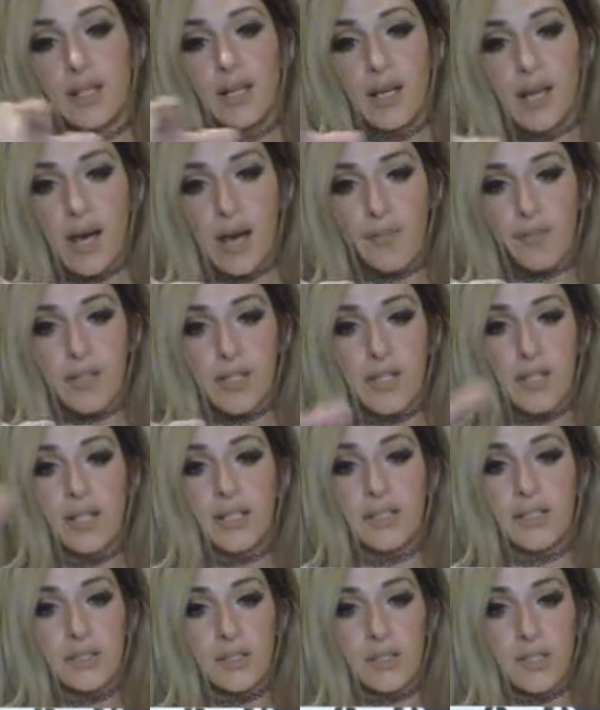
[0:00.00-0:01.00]
everything
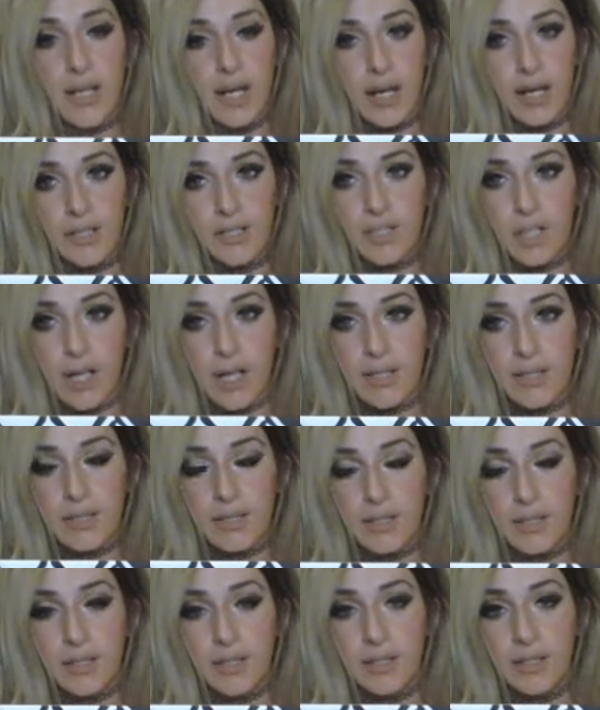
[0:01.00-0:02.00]
is so
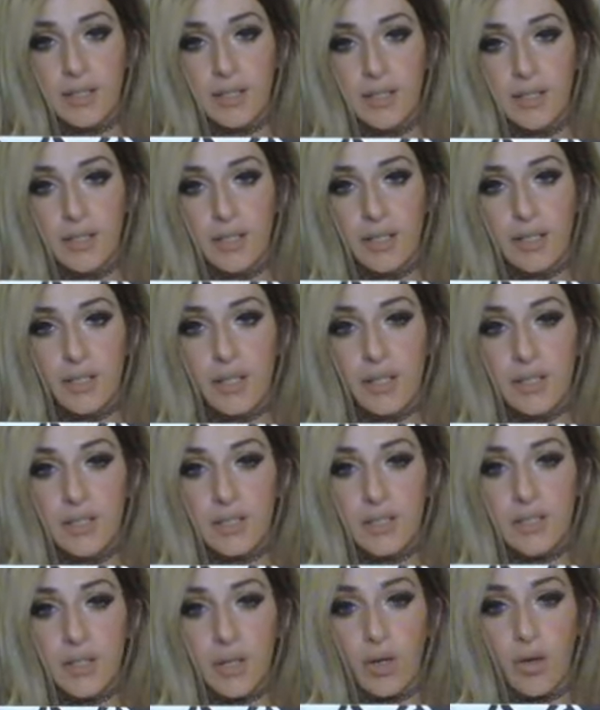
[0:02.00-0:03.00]
contrasted.
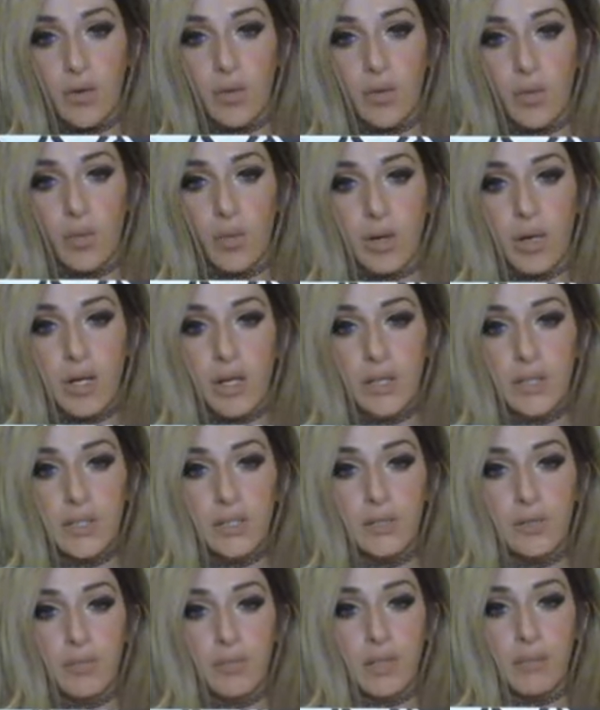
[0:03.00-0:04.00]
So we're going to
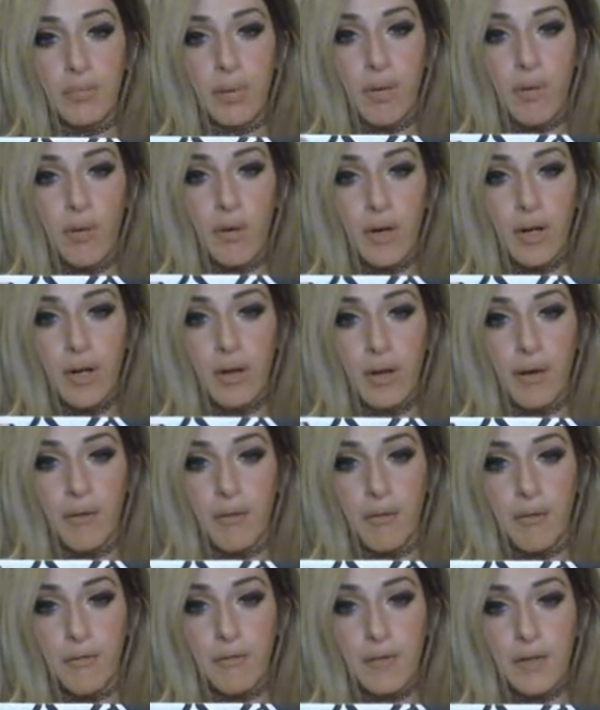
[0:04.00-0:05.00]
do the pour
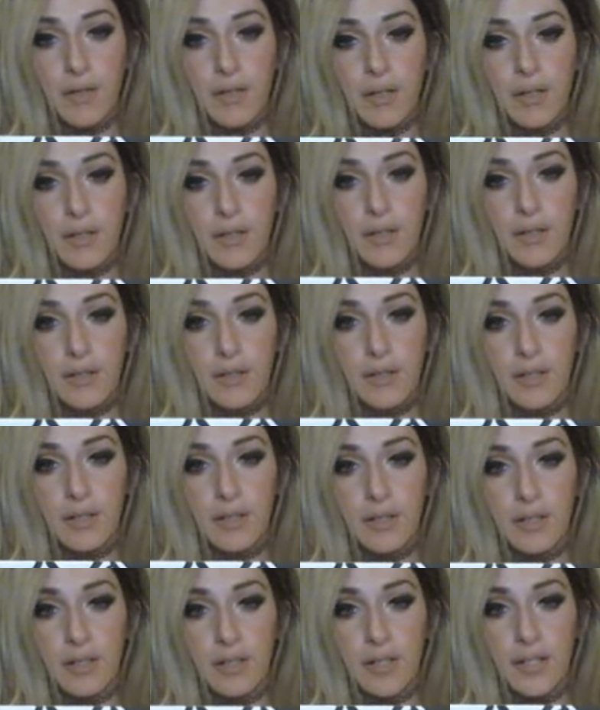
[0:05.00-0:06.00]
over
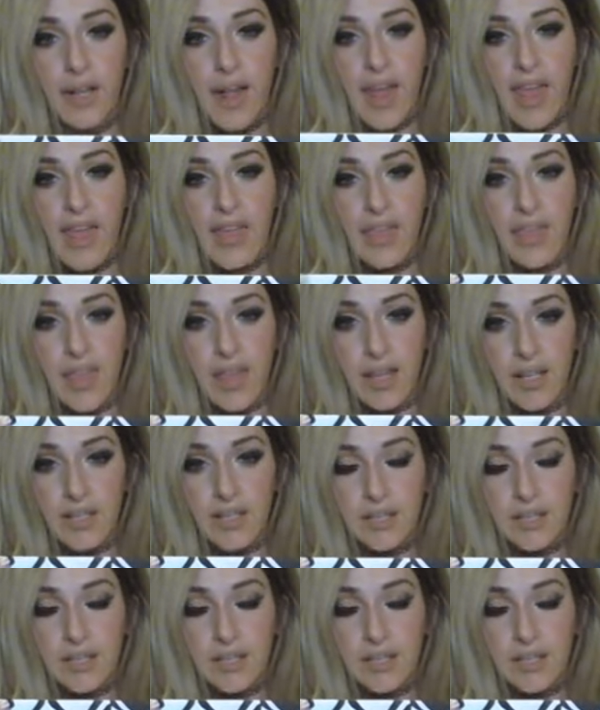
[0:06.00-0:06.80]
this.